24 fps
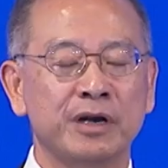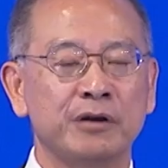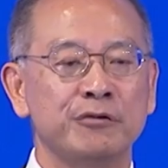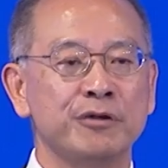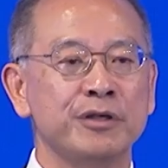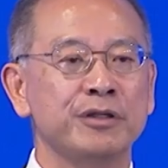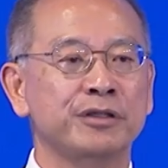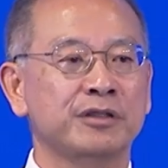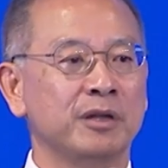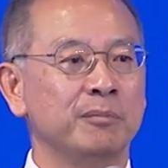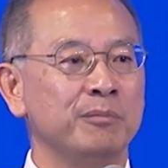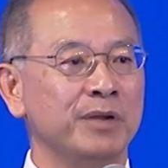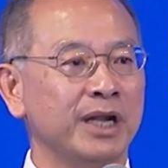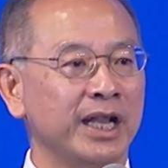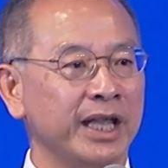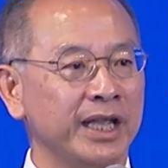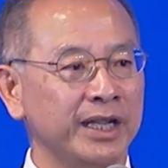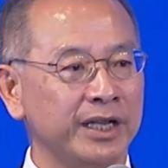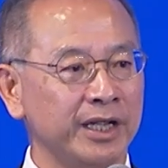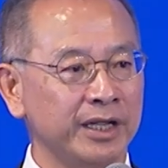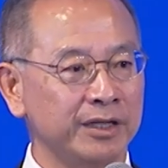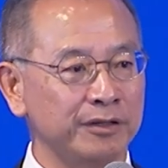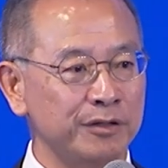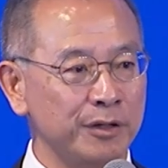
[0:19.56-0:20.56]
very
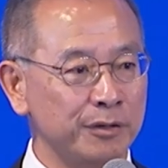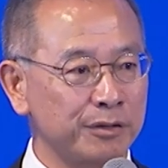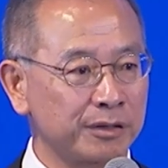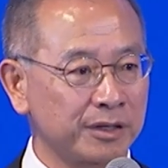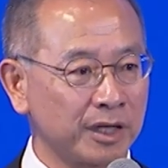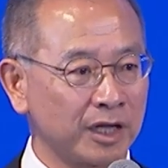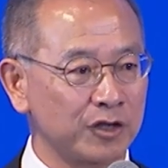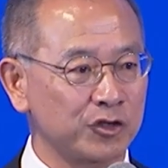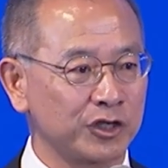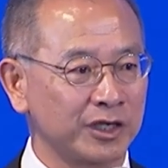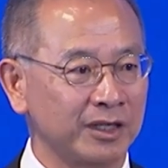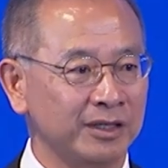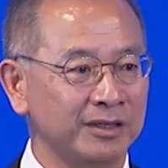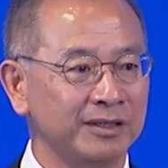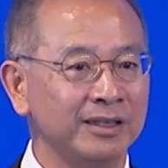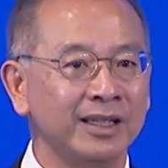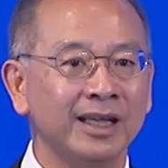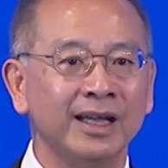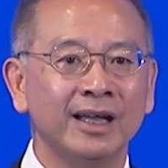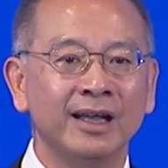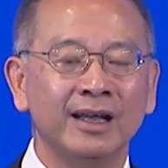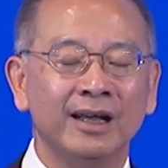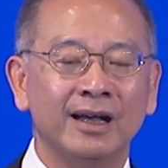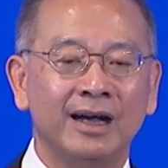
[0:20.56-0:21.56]
stimulating
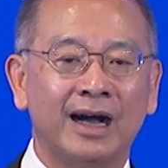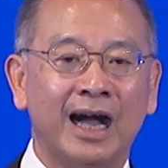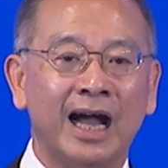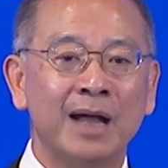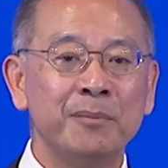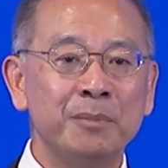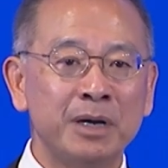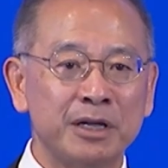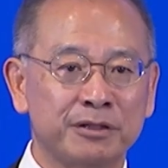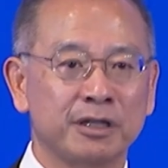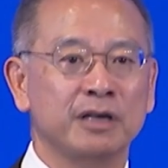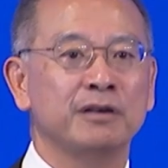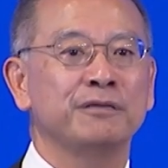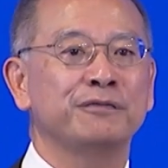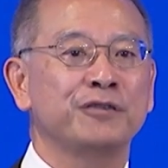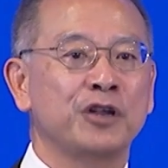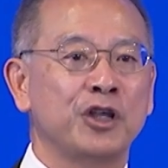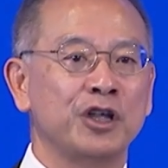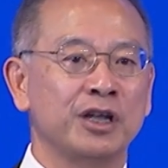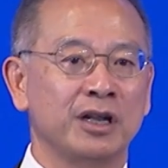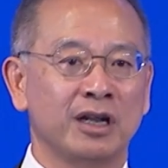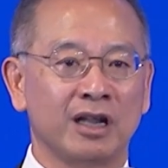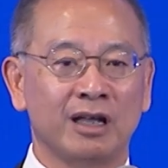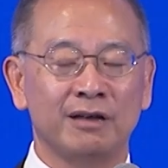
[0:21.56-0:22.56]
discussion. I
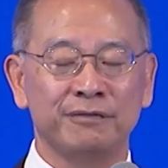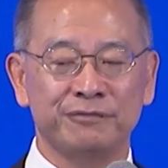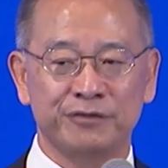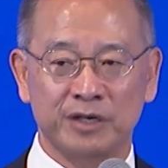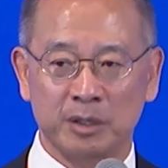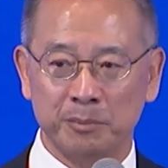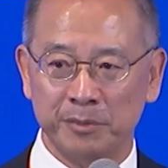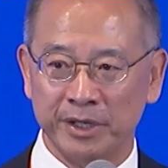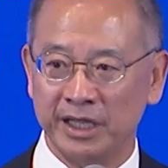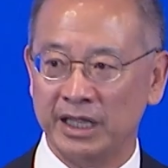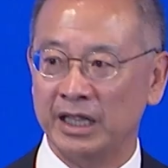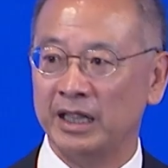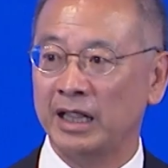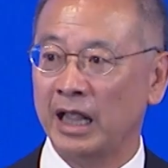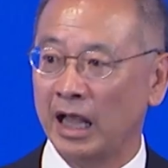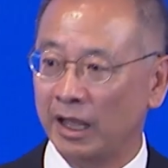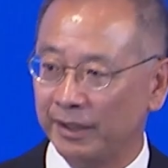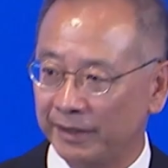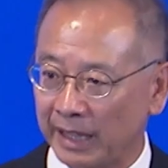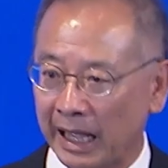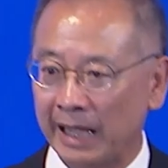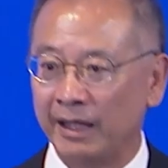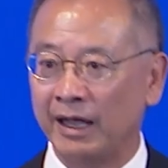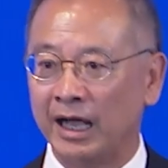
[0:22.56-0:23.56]
myself learned a lot from it,
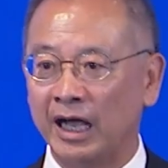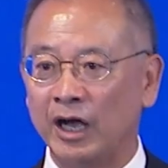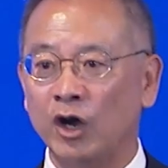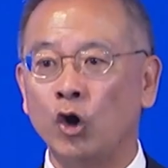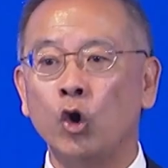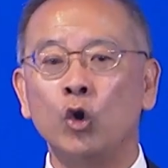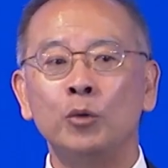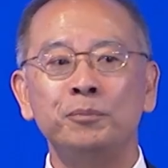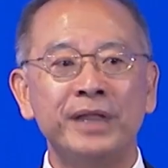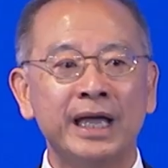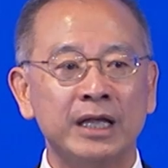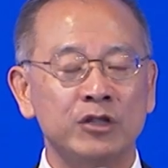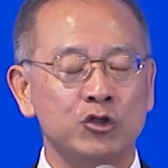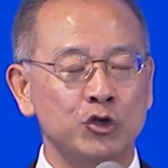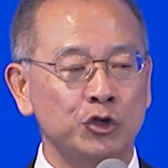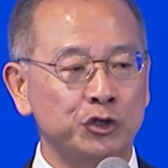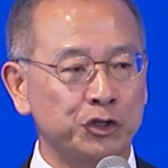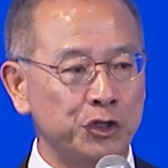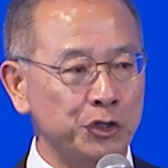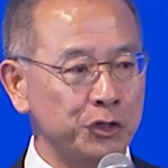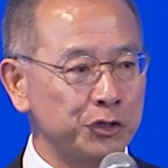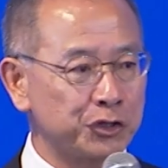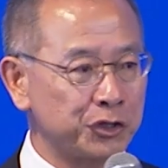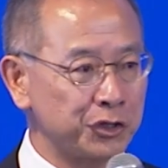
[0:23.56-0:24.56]
and I hope that
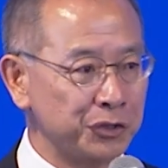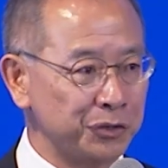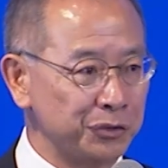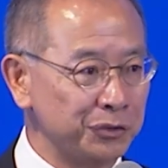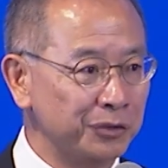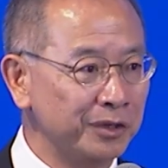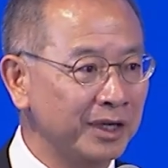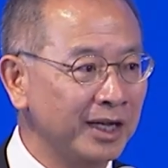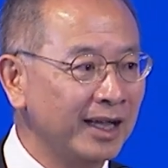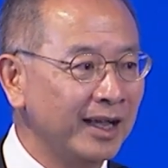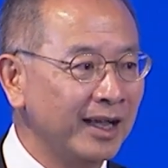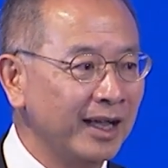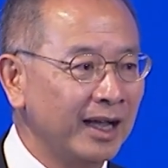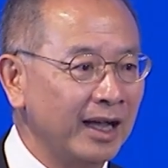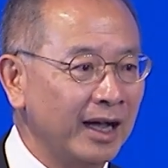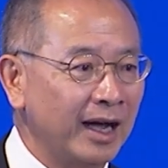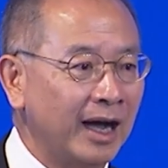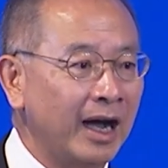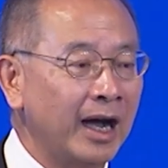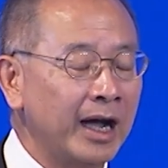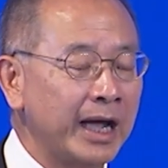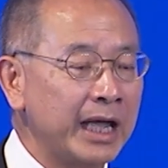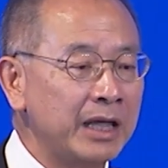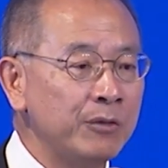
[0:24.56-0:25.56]
you do too.
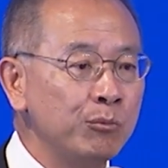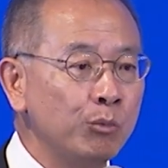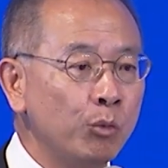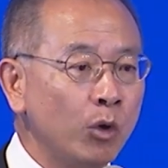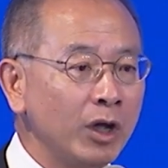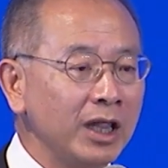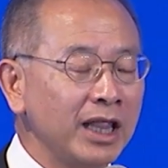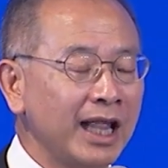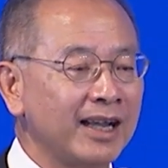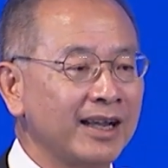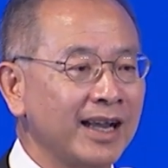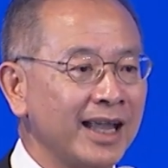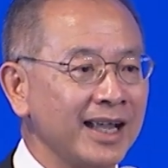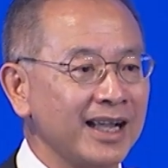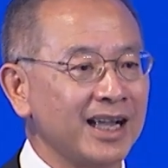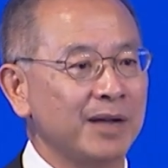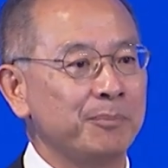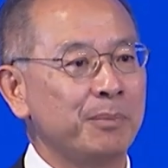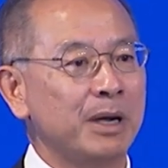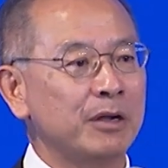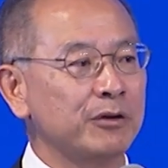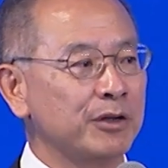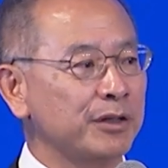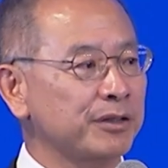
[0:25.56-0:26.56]
And what I
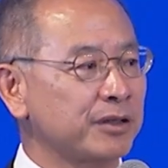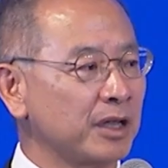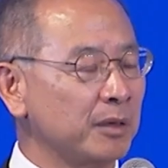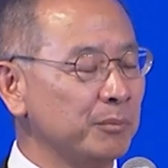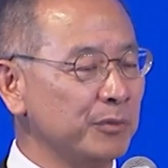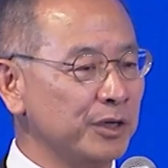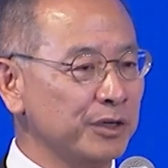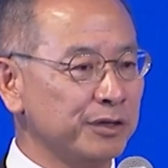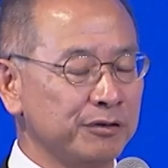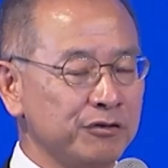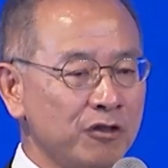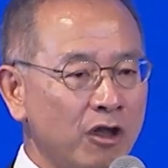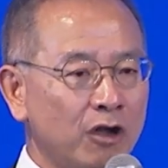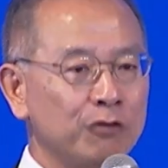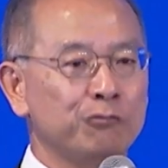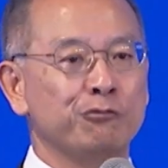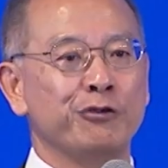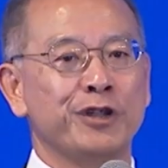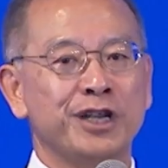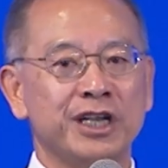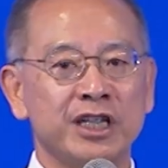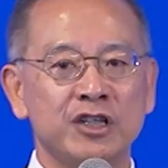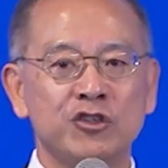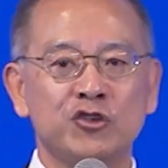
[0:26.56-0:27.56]
like about the summer is
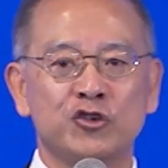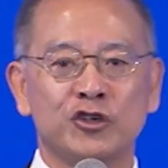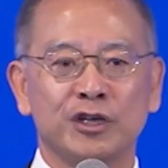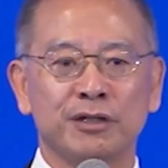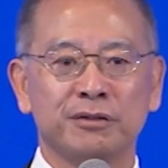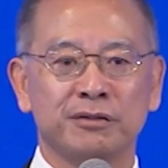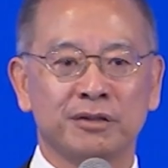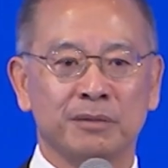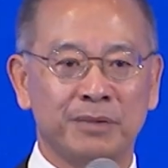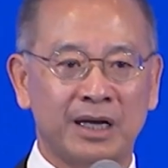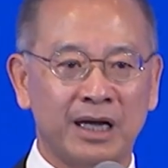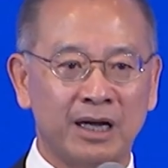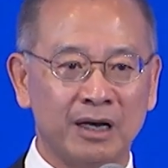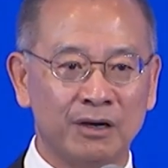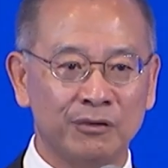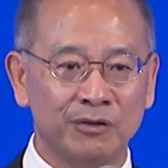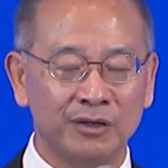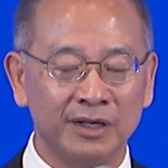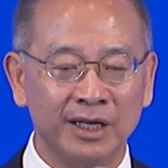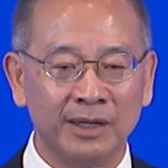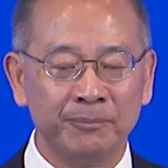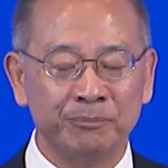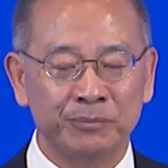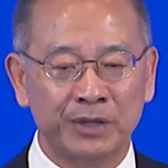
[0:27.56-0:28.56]
not really just
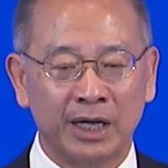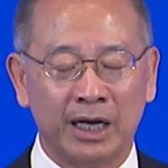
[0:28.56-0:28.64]
about